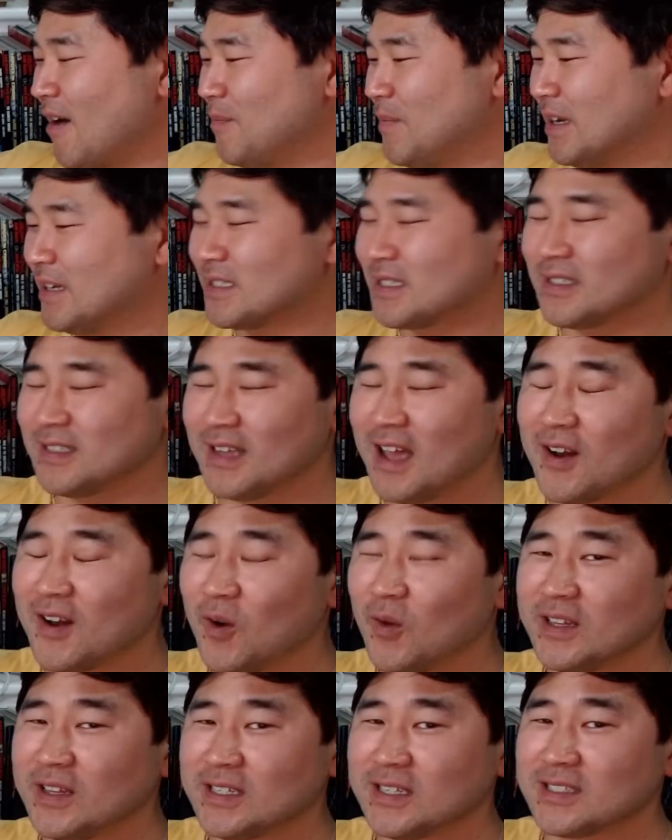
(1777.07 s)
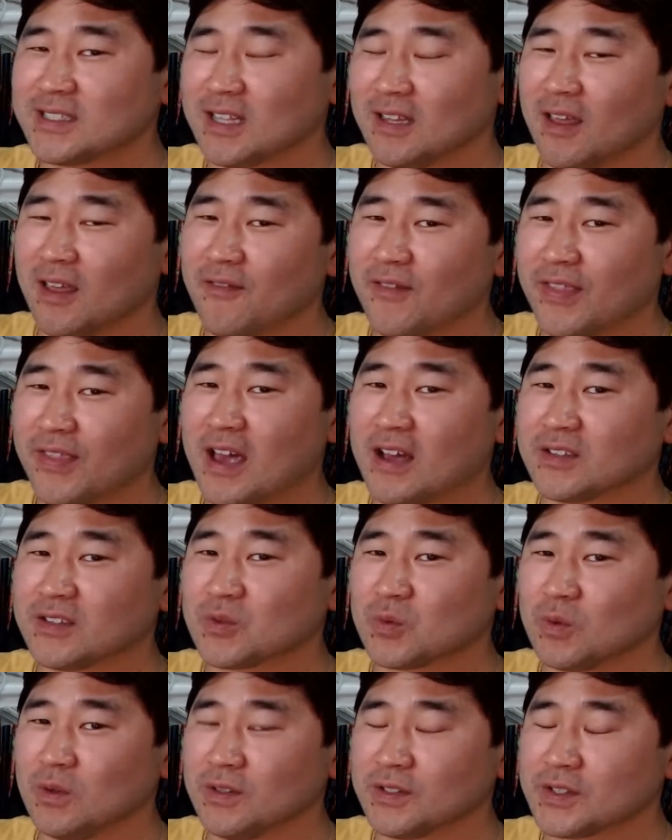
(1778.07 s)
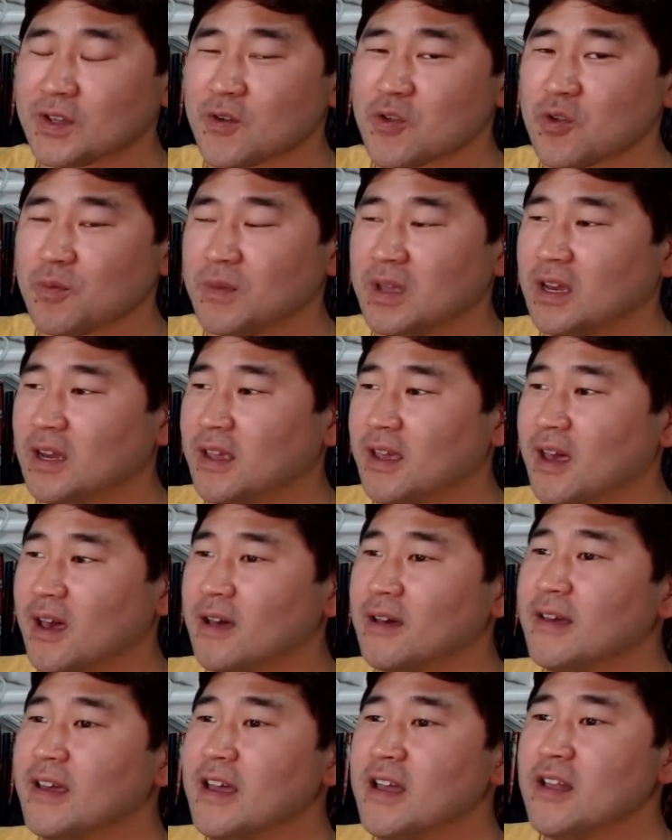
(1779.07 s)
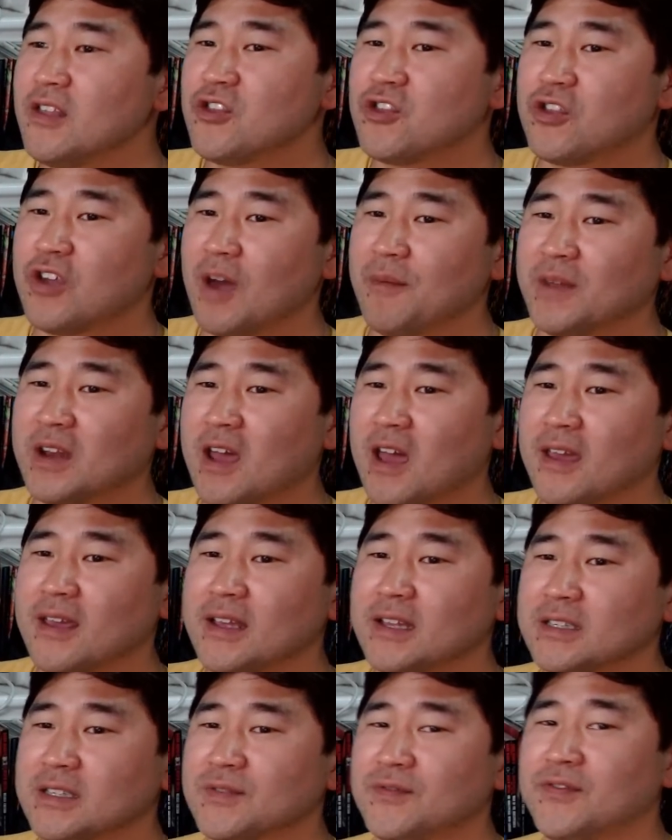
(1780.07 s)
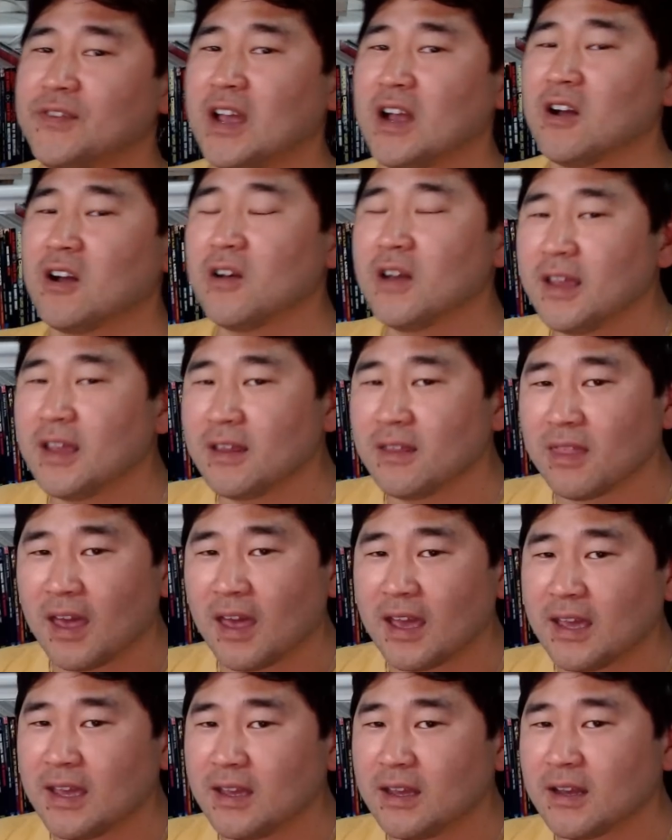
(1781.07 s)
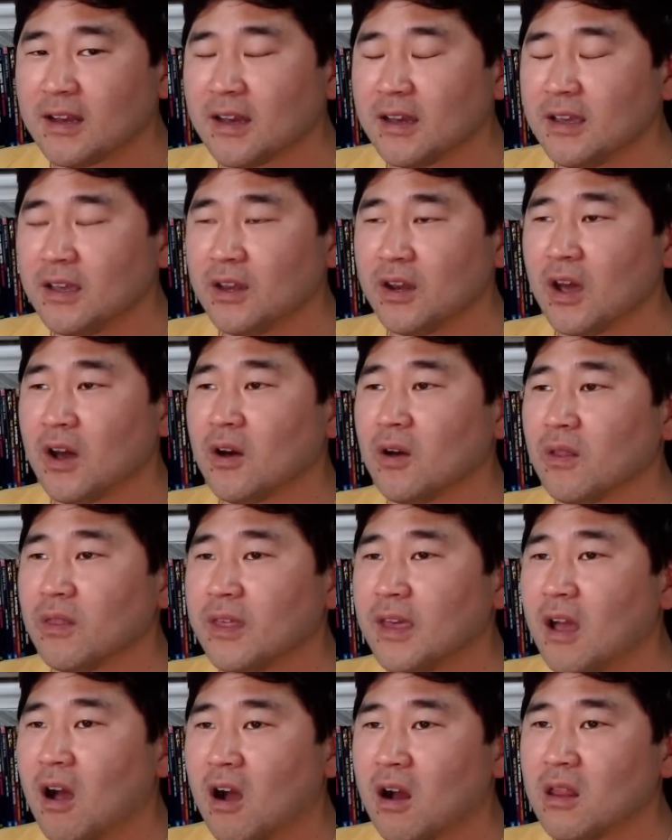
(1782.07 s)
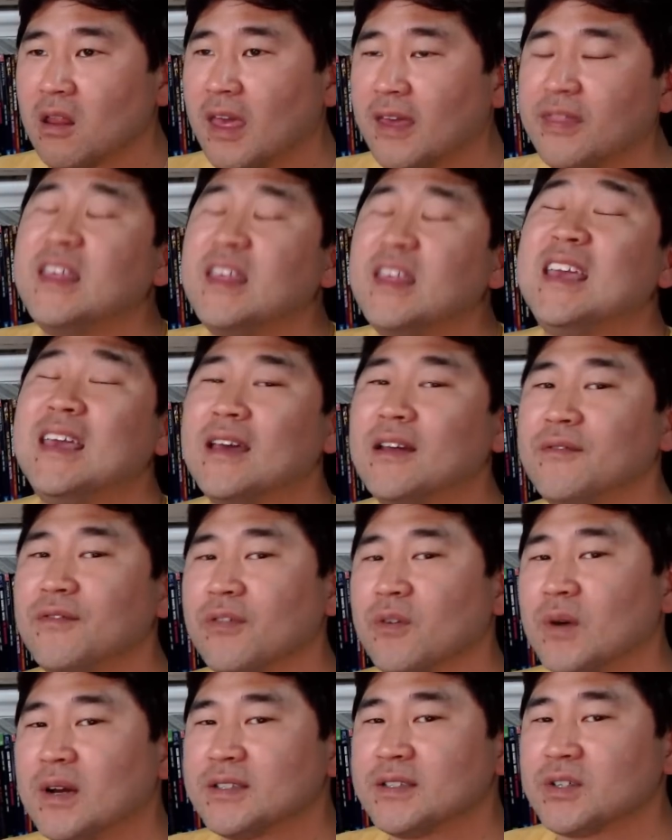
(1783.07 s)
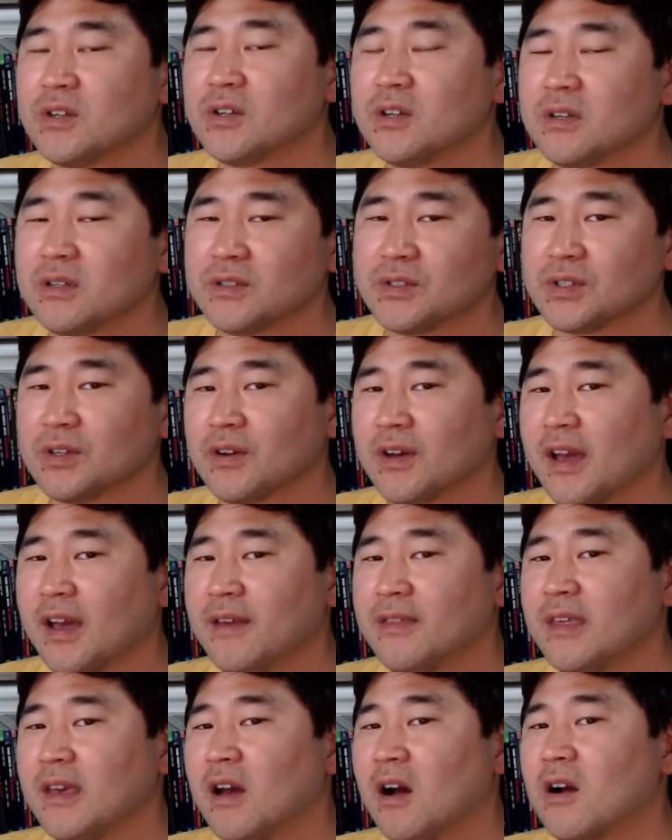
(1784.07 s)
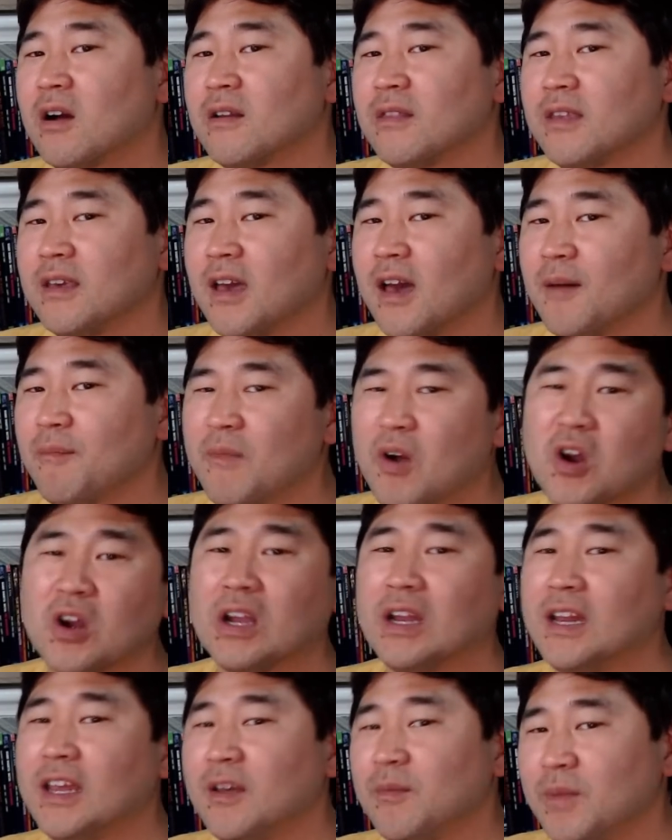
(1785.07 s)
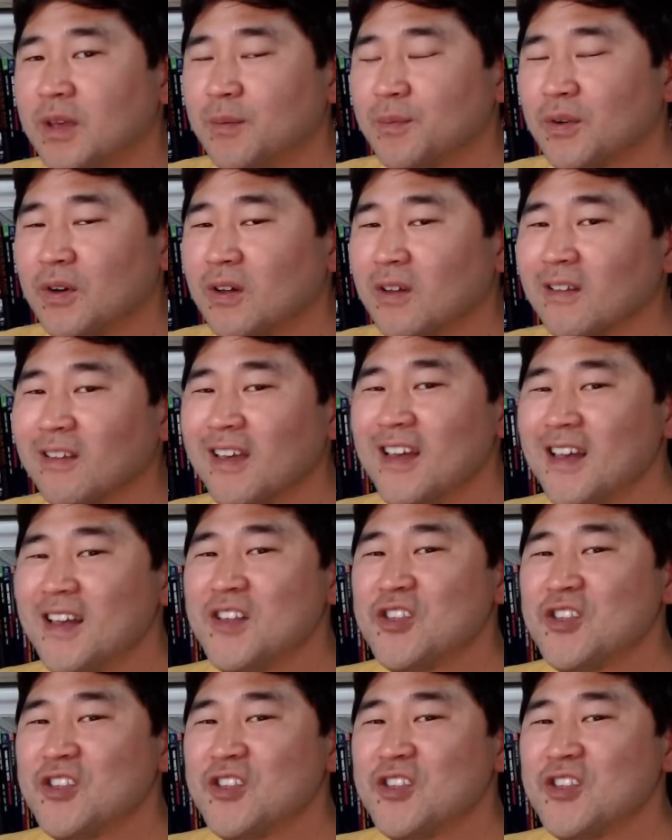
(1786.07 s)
Because not only does the 11th house rule social media, Gemini is very like, you know, they are like the influencers, okay? They are the marketing people.